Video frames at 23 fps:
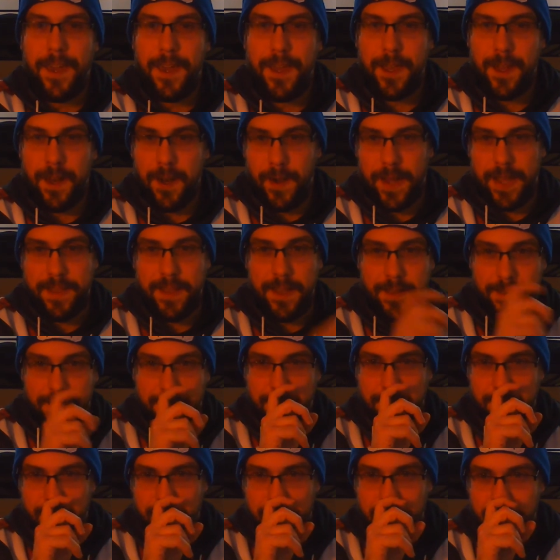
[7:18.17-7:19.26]

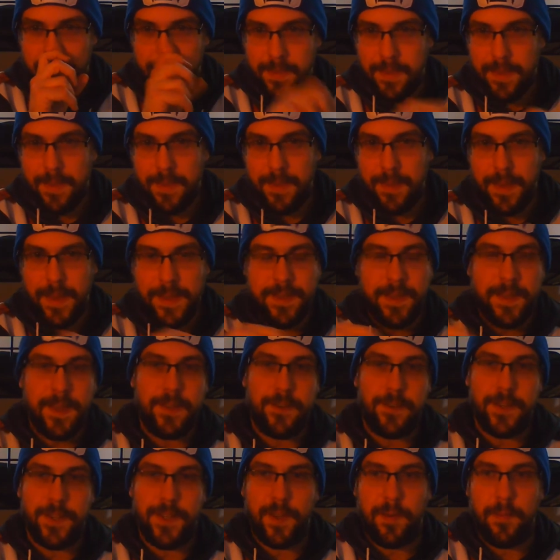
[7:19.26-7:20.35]
it's an
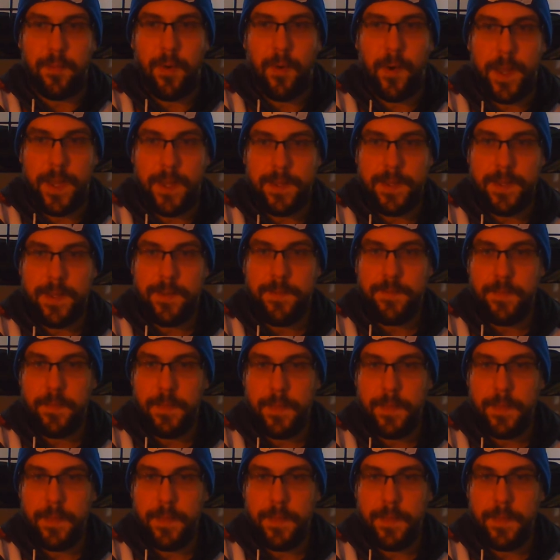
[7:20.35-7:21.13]
interesting point.